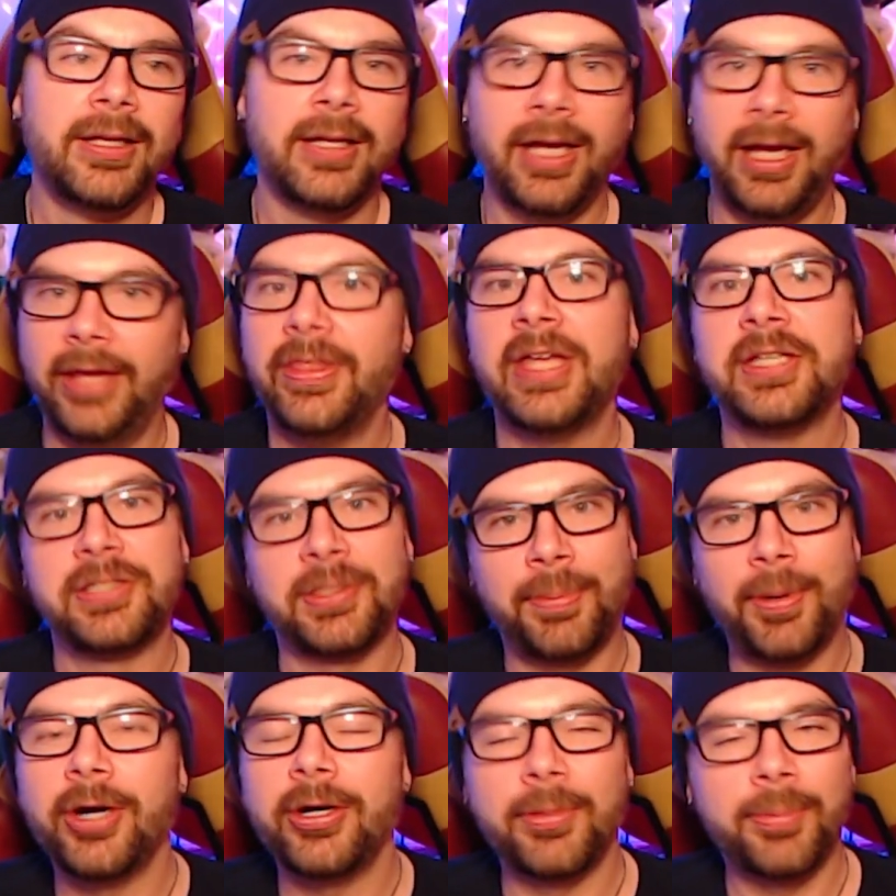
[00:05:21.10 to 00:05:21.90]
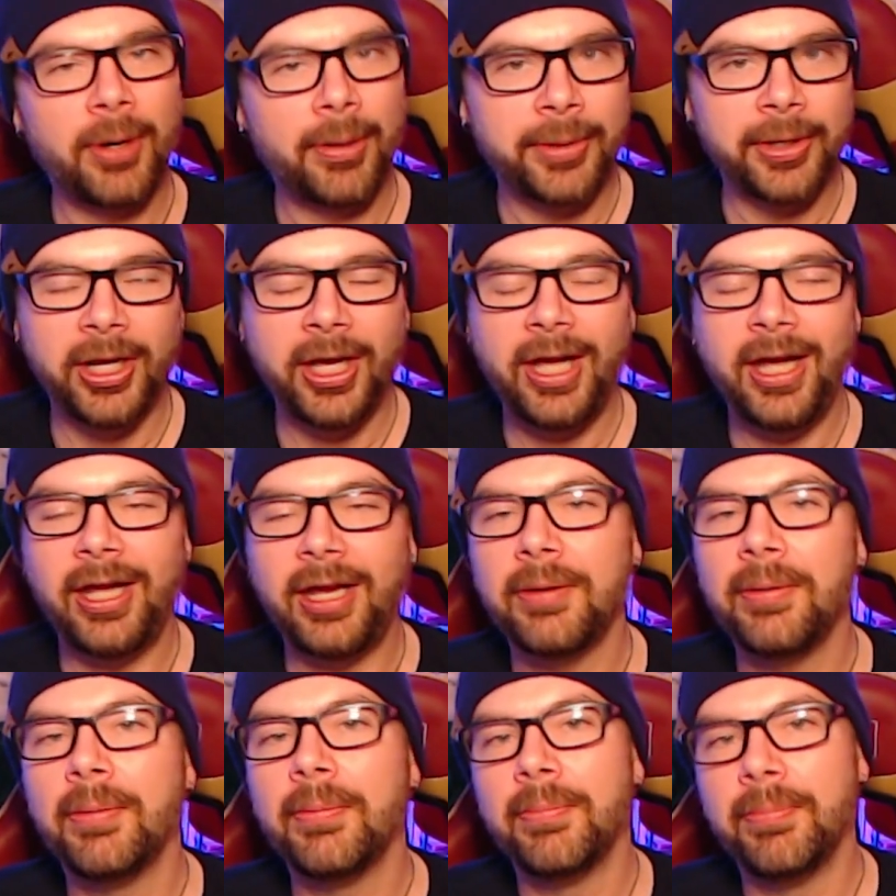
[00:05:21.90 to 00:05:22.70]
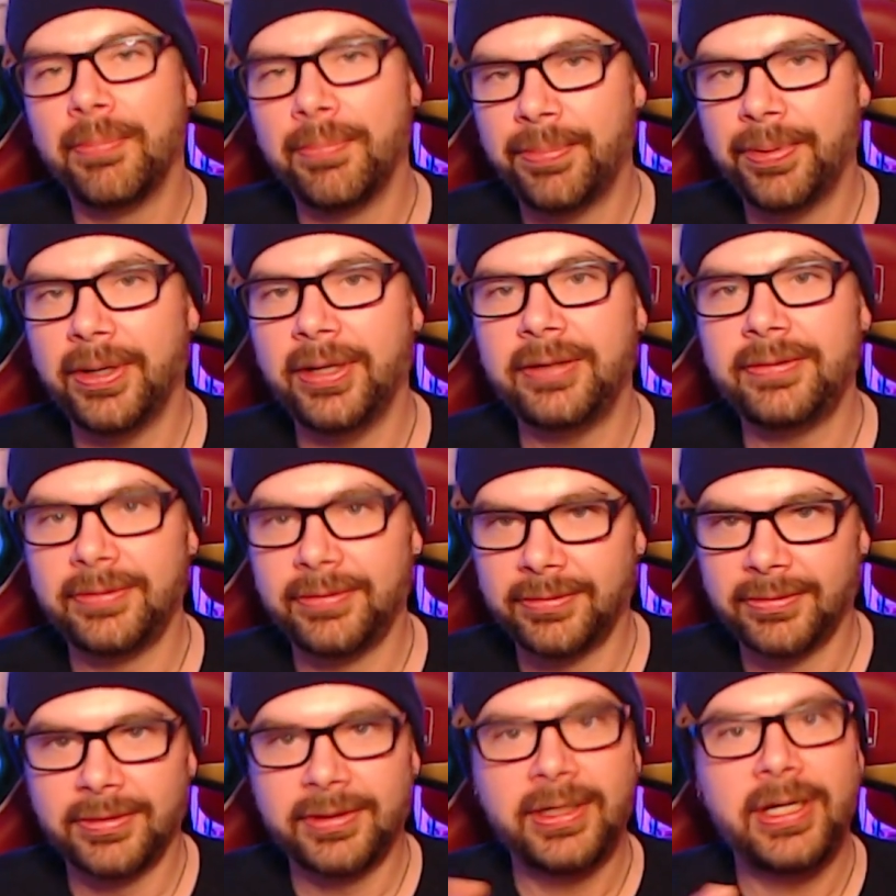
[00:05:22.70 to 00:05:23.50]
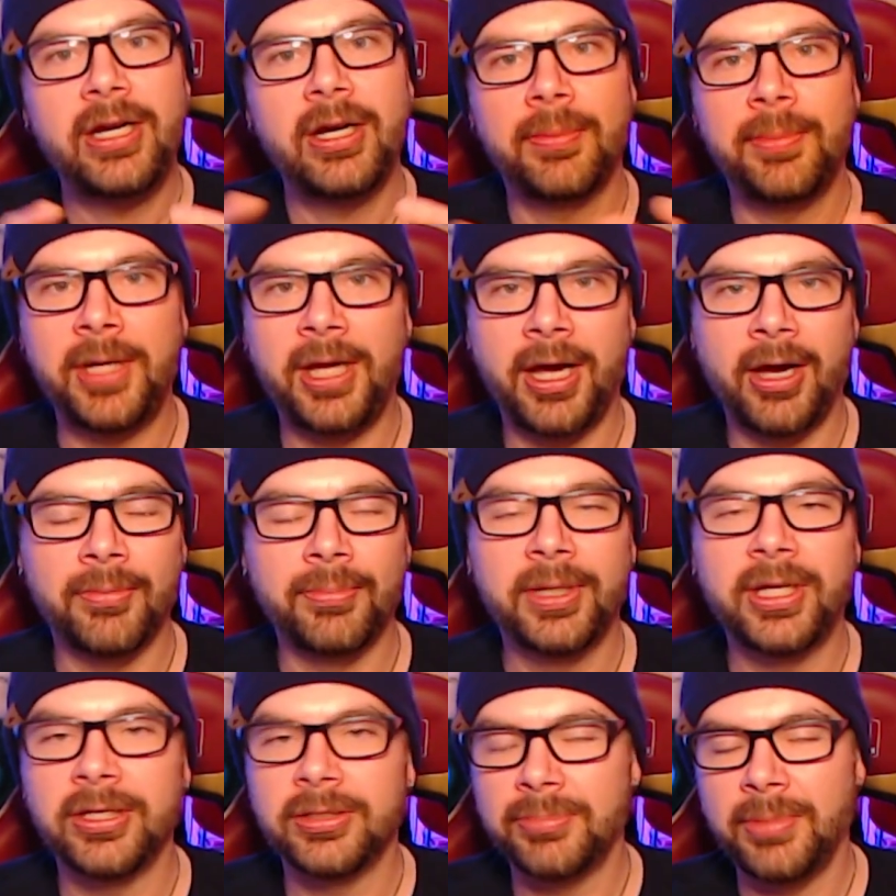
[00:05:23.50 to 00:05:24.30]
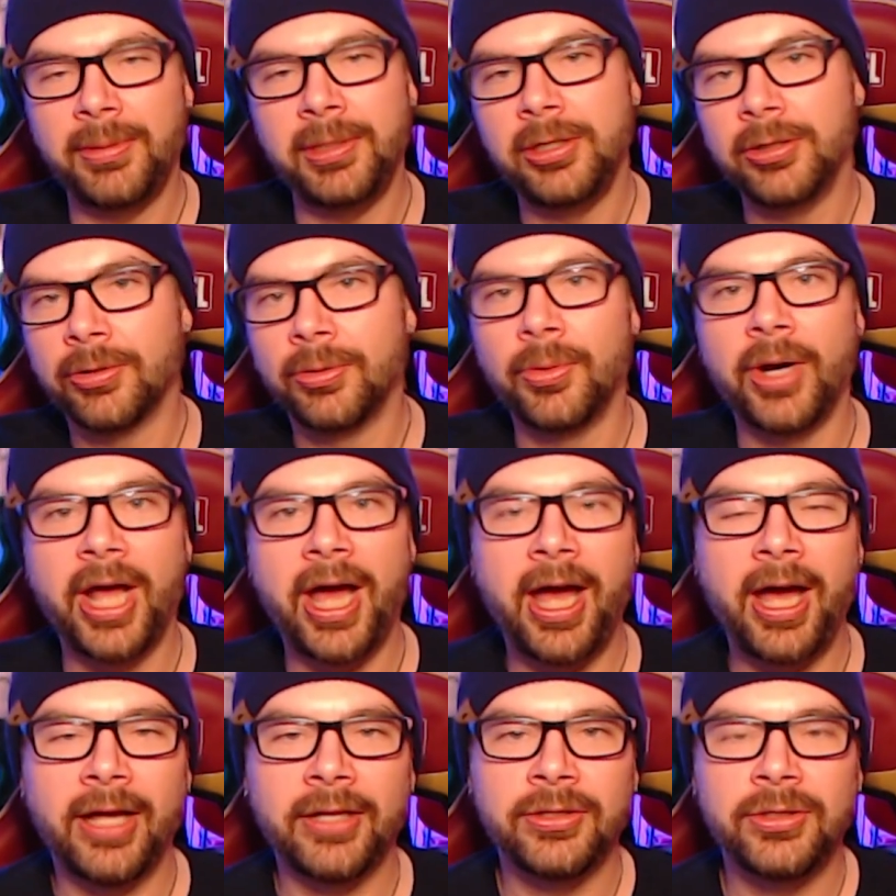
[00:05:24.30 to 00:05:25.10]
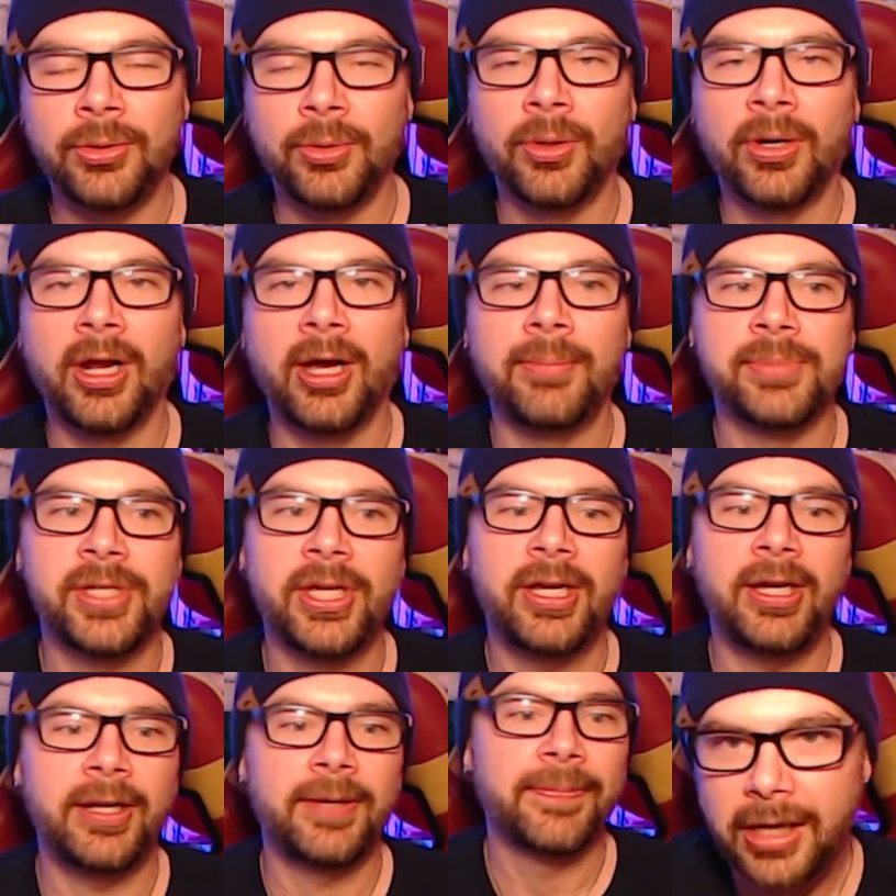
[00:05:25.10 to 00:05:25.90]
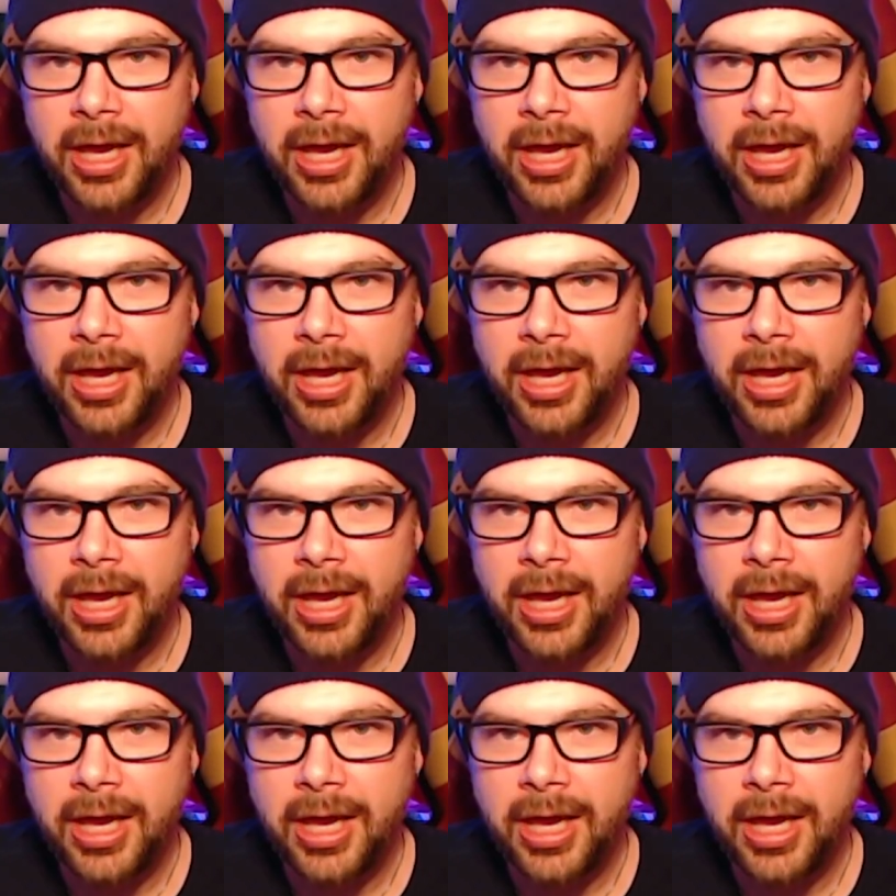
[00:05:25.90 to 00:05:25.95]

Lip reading: And that's the part you're probably going to hate. But hear me out, because maybe you'll want to add to what I'm saying.